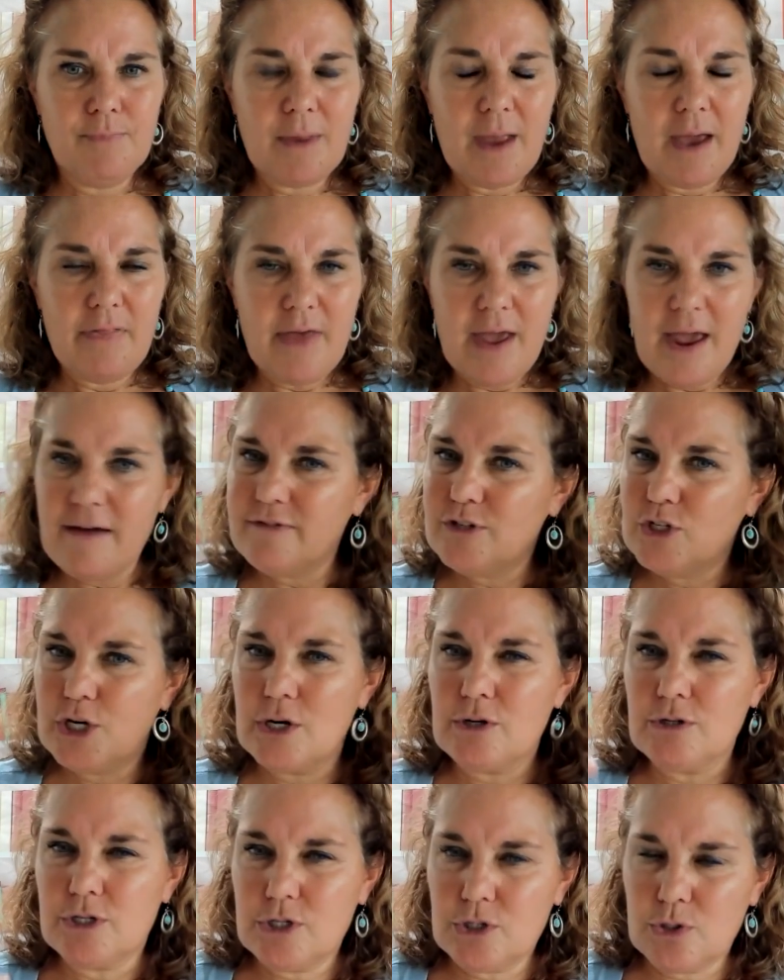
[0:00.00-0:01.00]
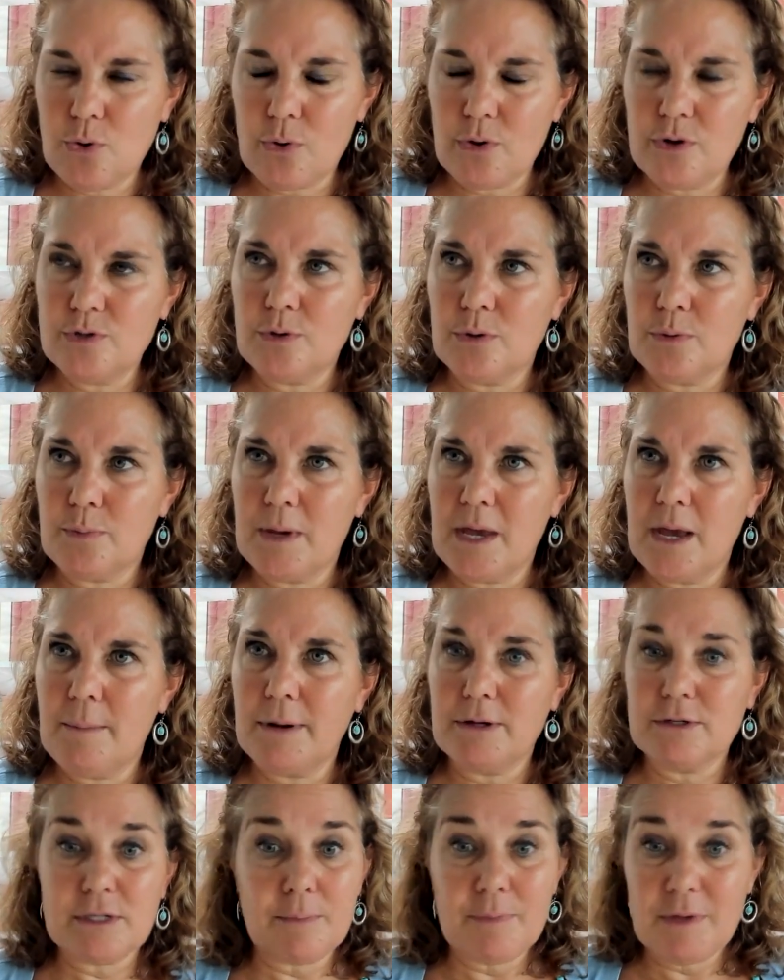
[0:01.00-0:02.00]
and they have shared stories with me
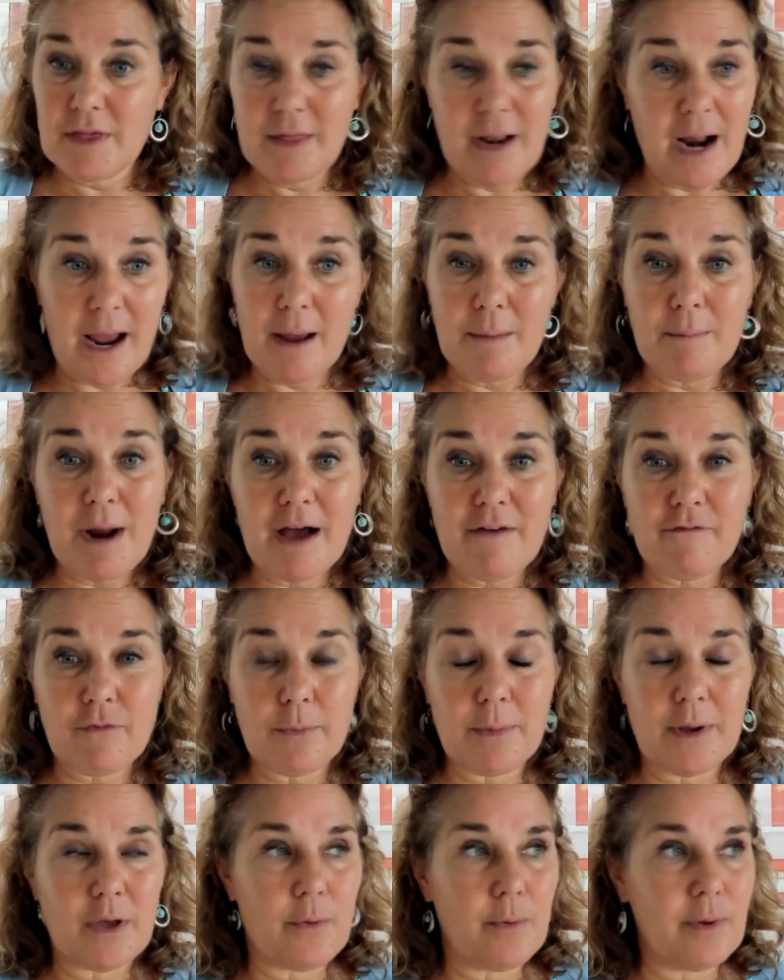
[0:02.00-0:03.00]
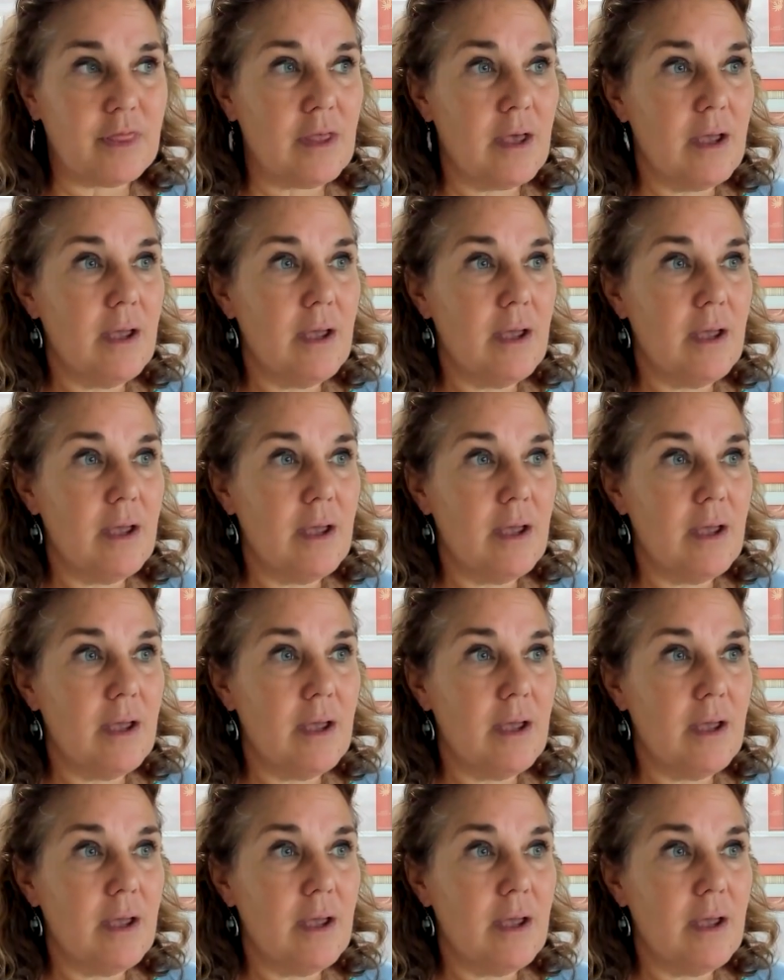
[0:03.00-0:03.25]
about something that I am not familiar with.